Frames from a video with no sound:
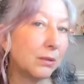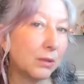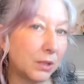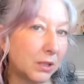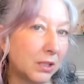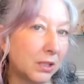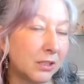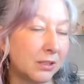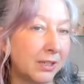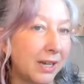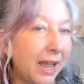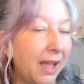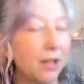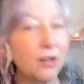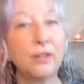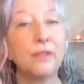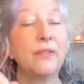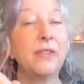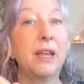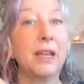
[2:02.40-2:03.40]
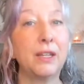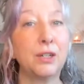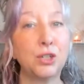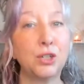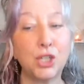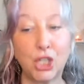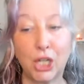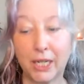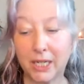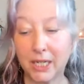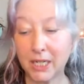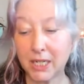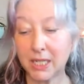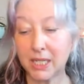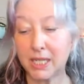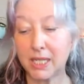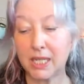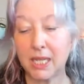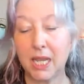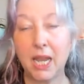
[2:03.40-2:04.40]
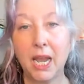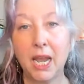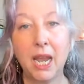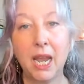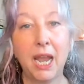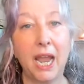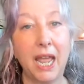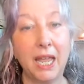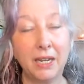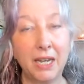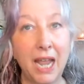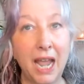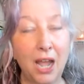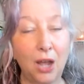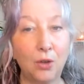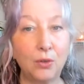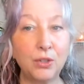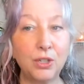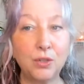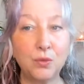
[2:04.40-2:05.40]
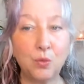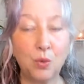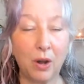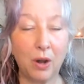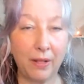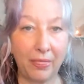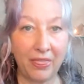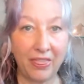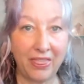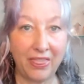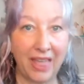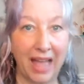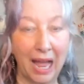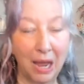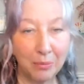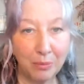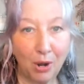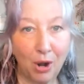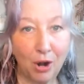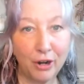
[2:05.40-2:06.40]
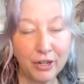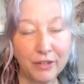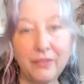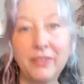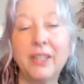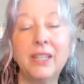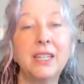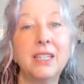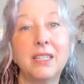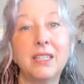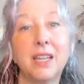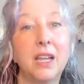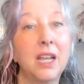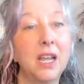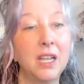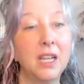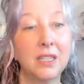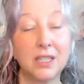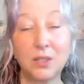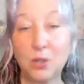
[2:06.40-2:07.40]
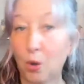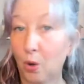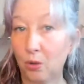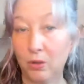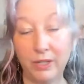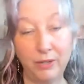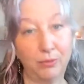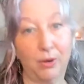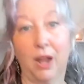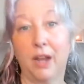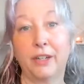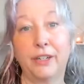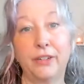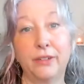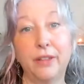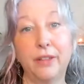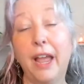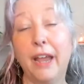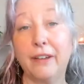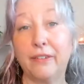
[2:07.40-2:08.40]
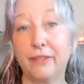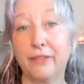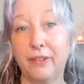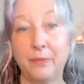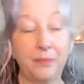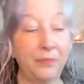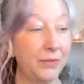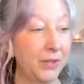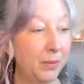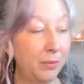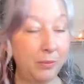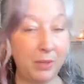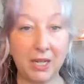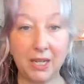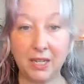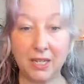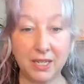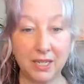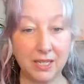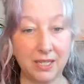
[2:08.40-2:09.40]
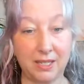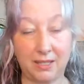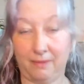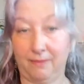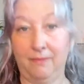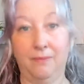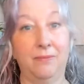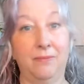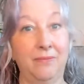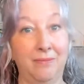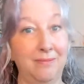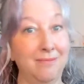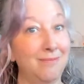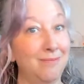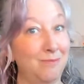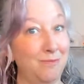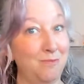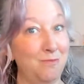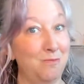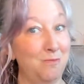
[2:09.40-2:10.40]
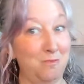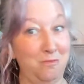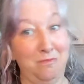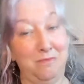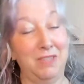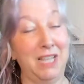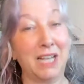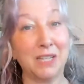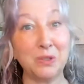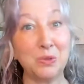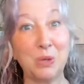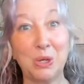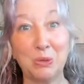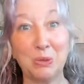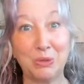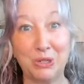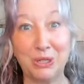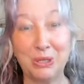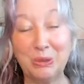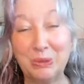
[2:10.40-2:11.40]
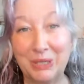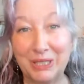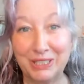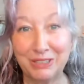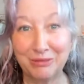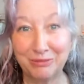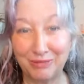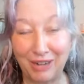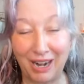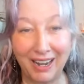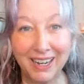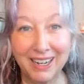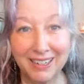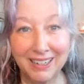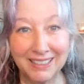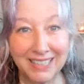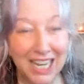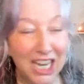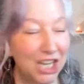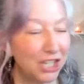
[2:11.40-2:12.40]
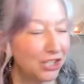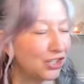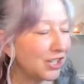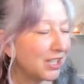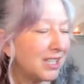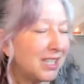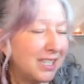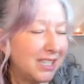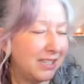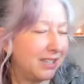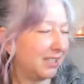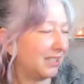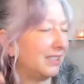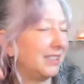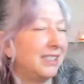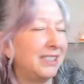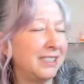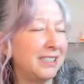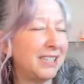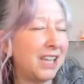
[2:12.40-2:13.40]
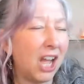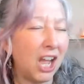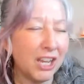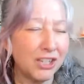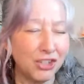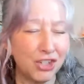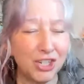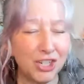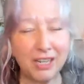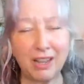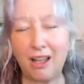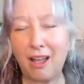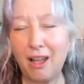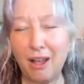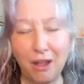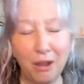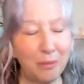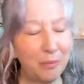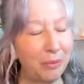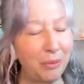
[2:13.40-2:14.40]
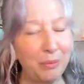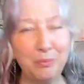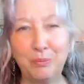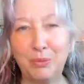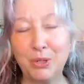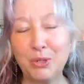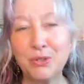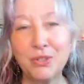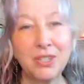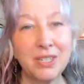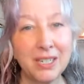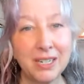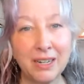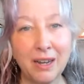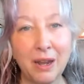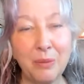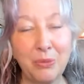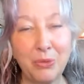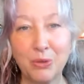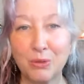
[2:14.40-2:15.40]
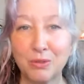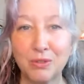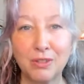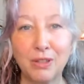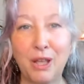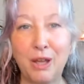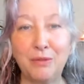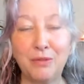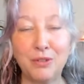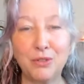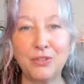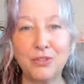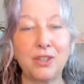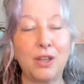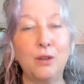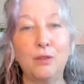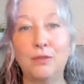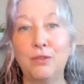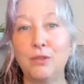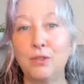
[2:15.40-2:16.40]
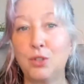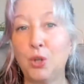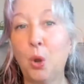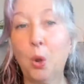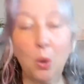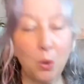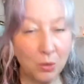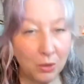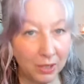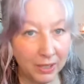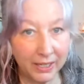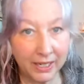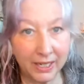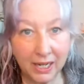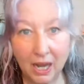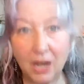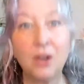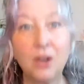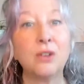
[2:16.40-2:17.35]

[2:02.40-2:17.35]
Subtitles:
learn out of the energetics and how you want that part of it to totally rock your life. Because that's what we're doing, right? Just notching up, boosting up those levels of totally